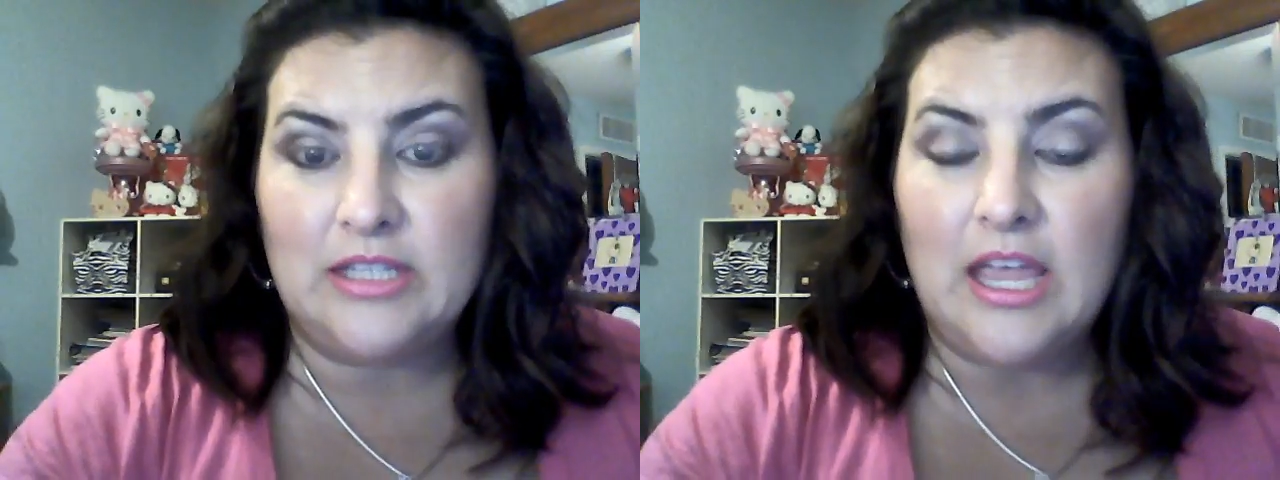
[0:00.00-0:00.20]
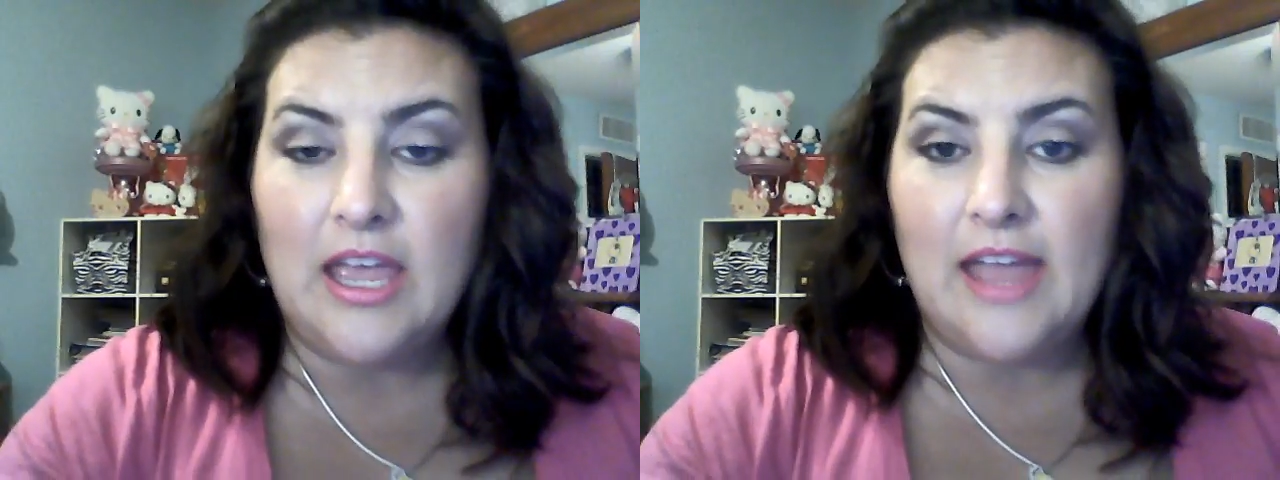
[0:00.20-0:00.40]

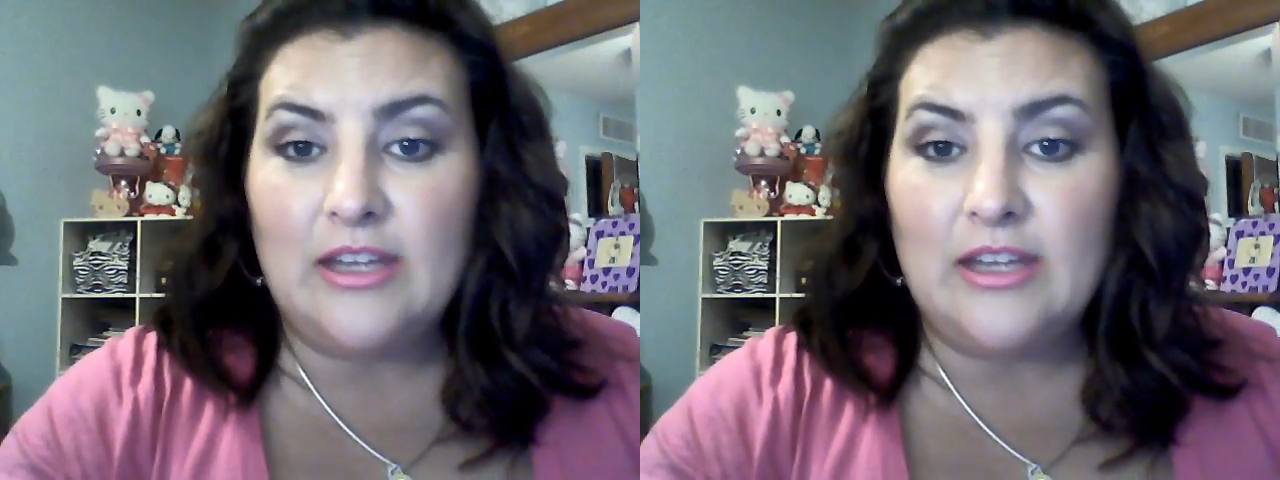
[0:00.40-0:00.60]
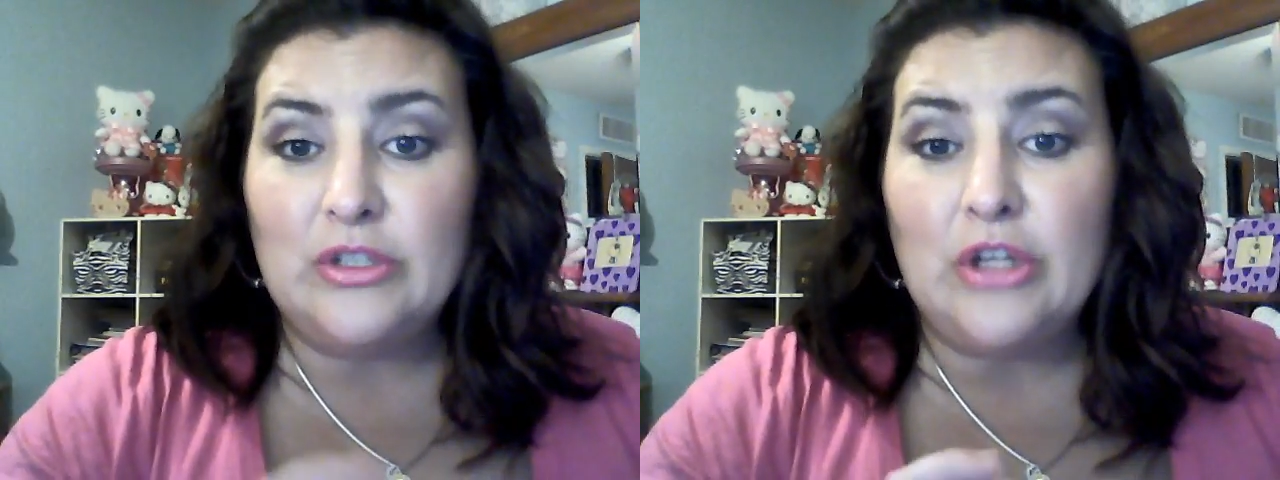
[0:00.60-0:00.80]
and he used
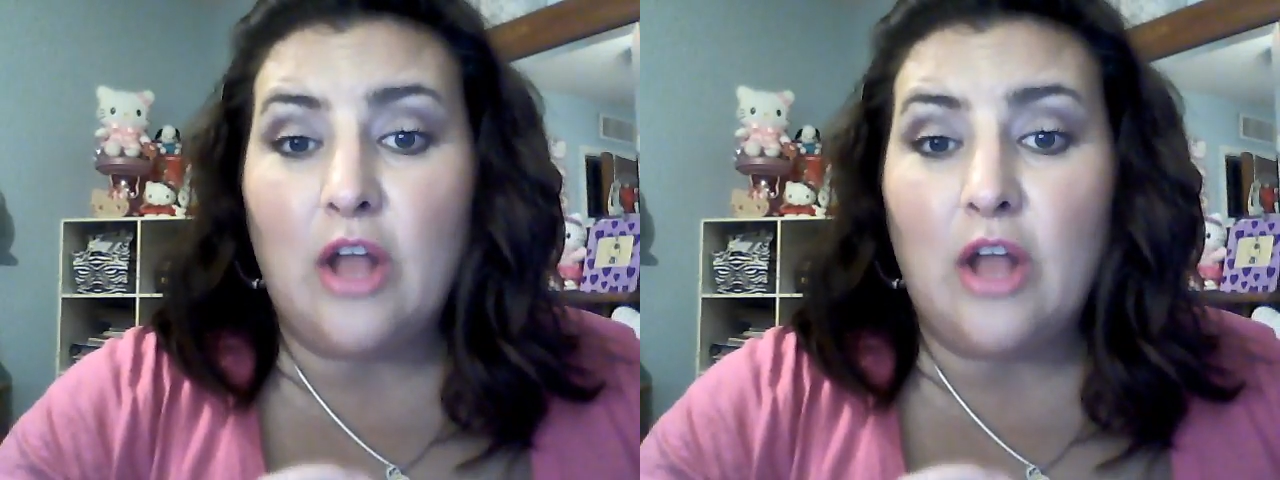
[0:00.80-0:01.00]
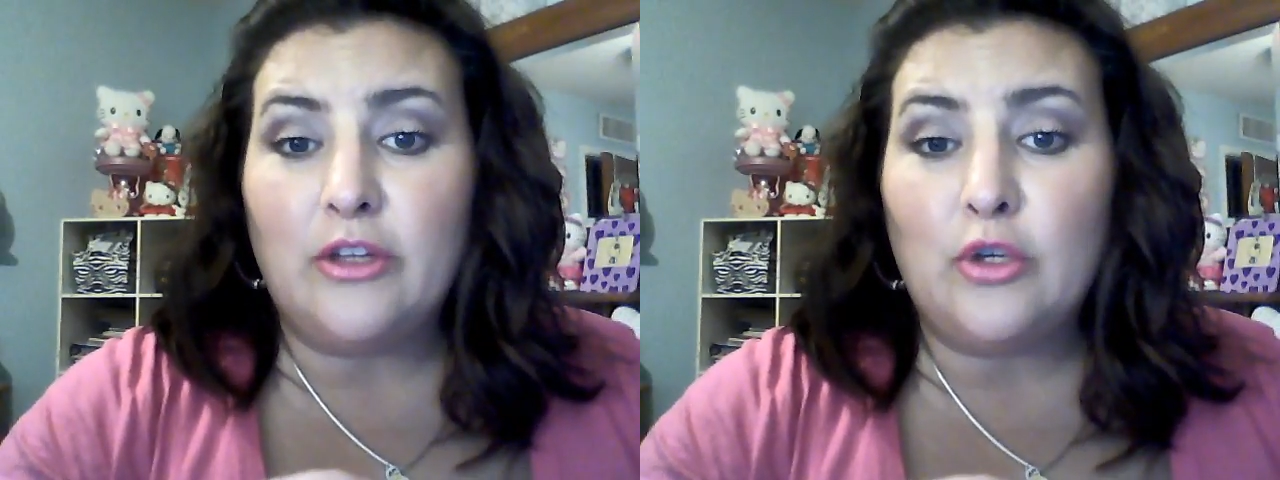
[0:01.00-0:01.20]
to call
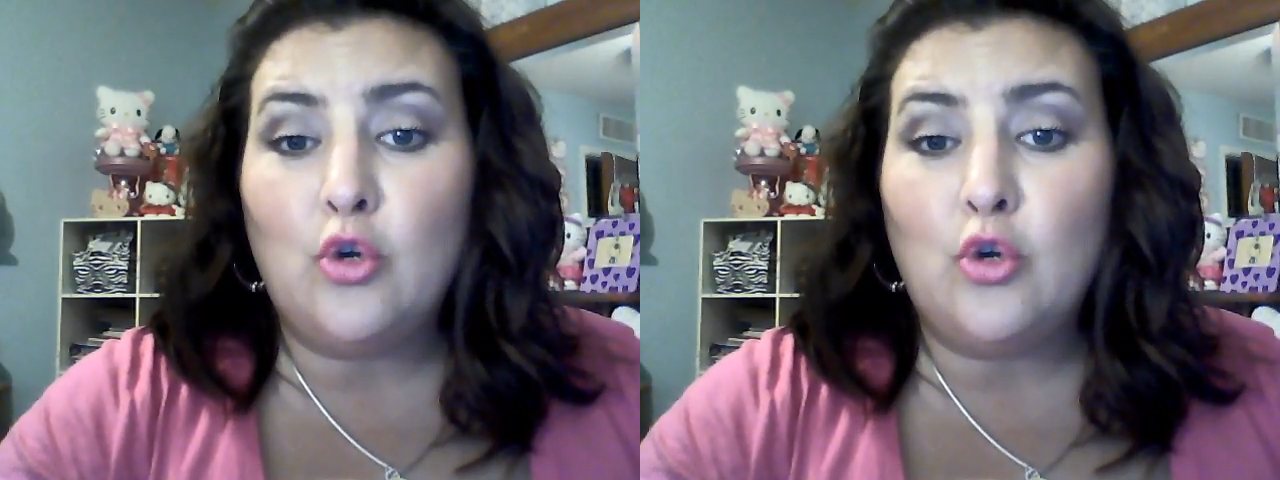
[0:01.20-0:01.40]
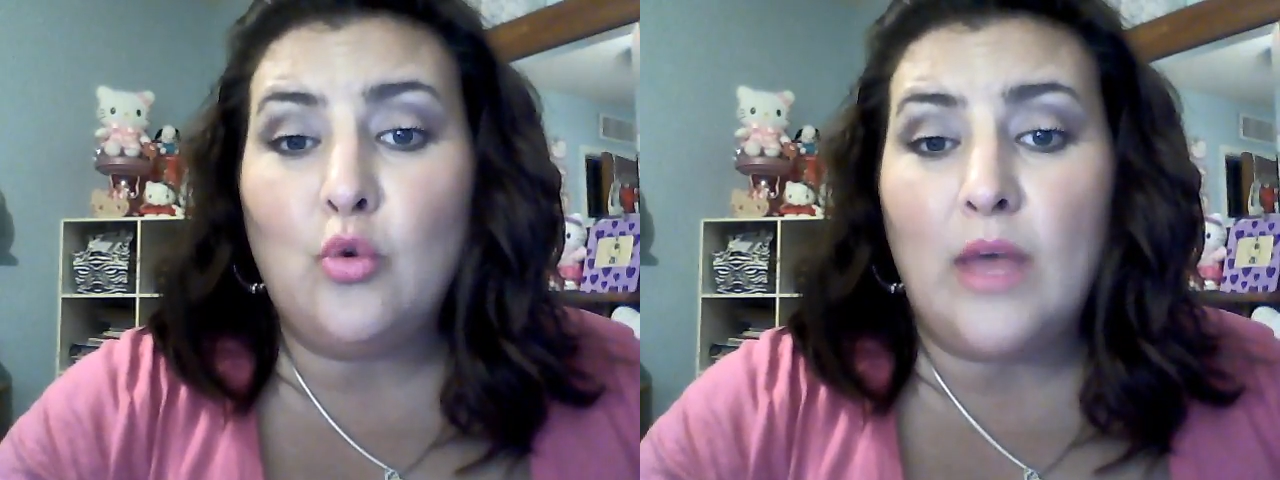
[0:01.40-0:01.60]
her
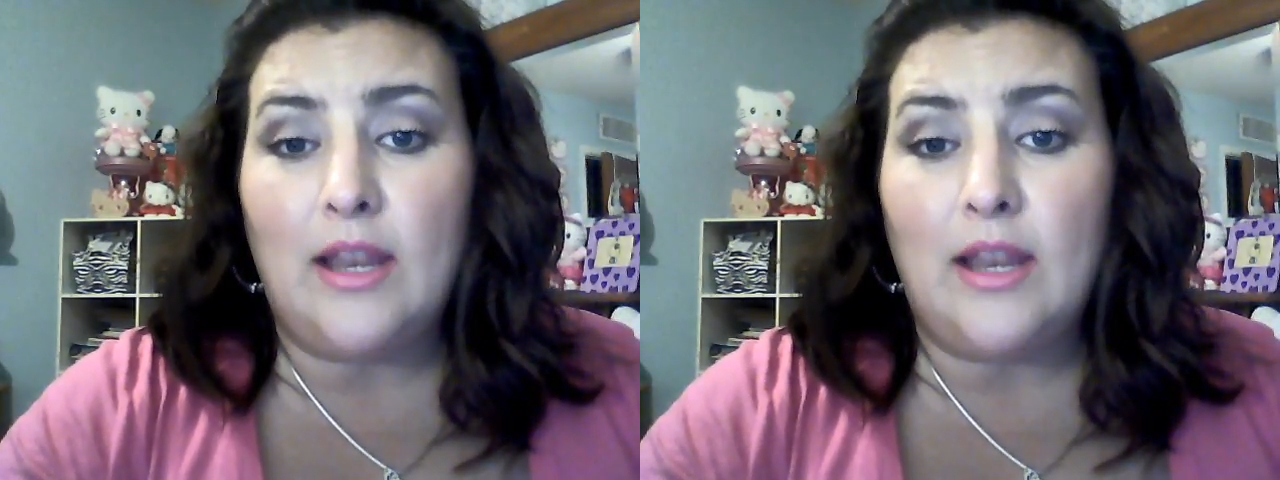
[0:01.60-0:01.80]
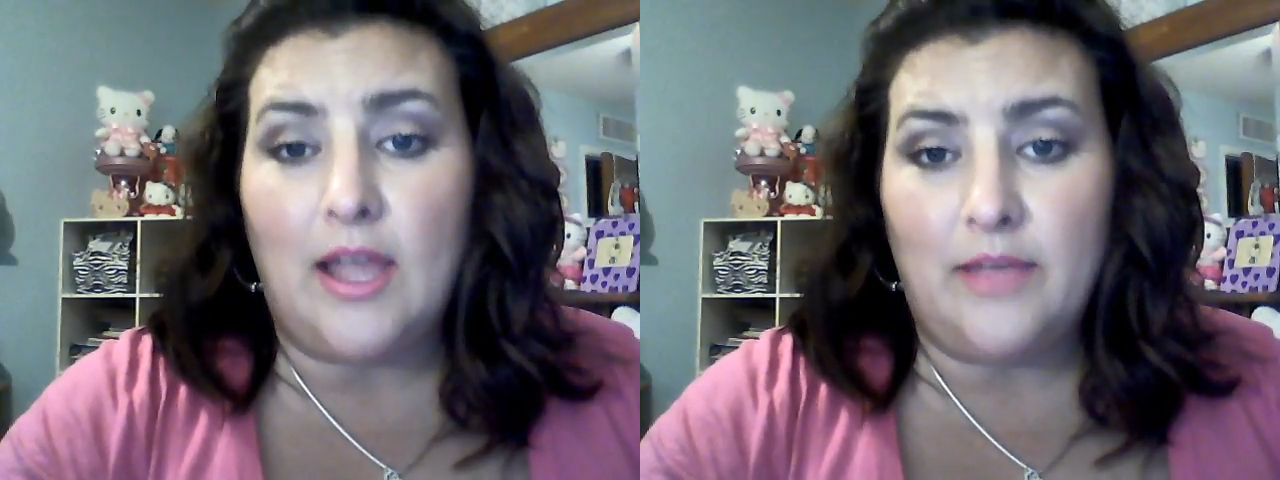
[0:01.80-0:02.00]
Cuella.